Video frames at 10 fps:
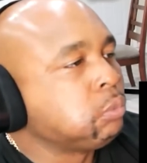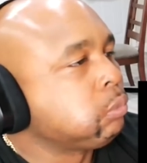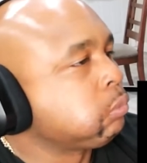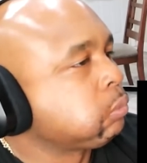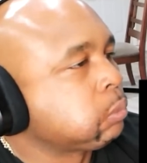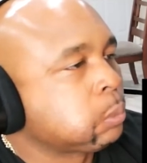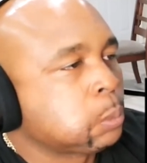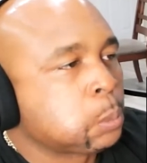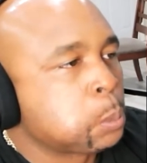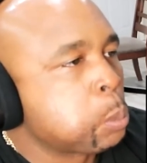Well, your
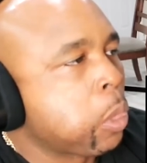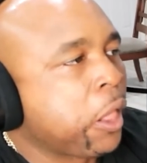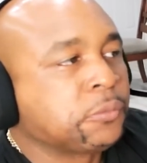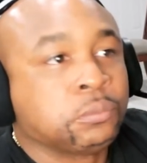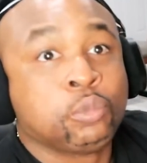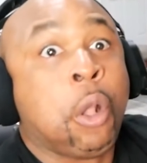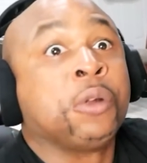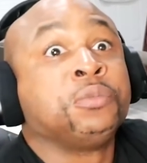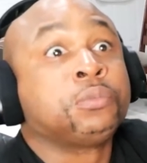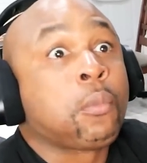cock really did a
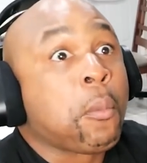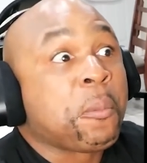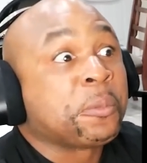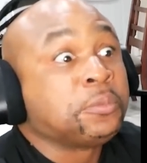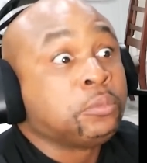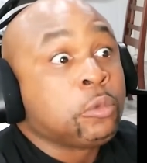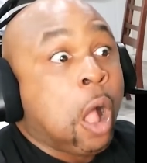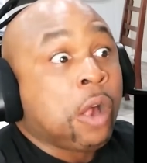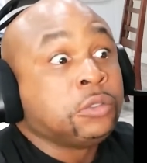number on my hair.